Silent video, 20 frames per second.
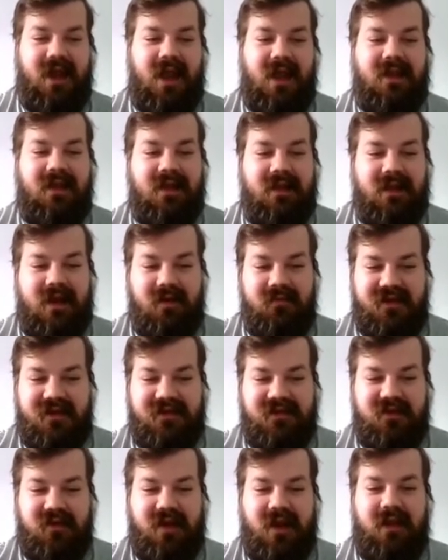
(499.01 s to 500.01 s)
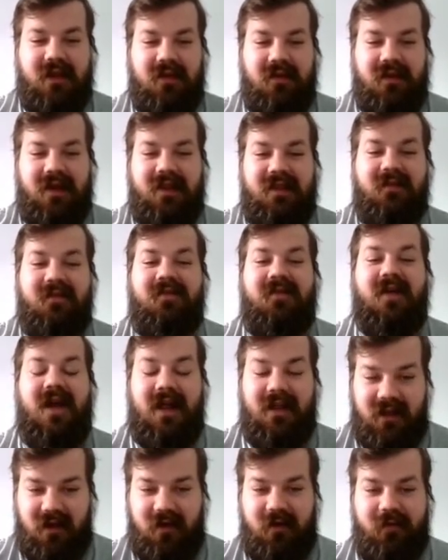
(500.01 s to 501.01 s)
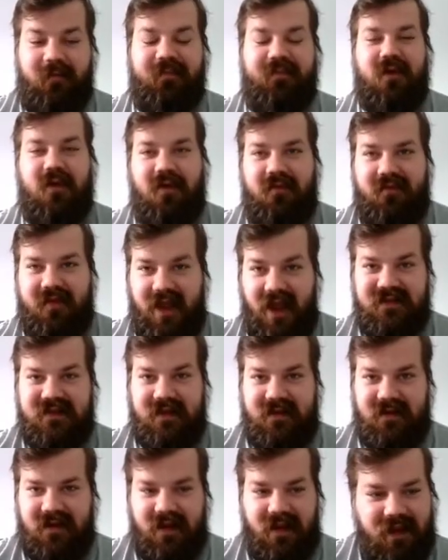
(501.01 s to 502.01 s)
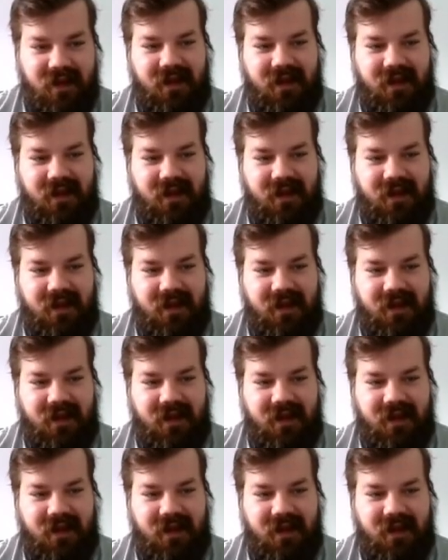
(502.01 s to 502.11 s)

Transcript: it allows us to calculate the value of getting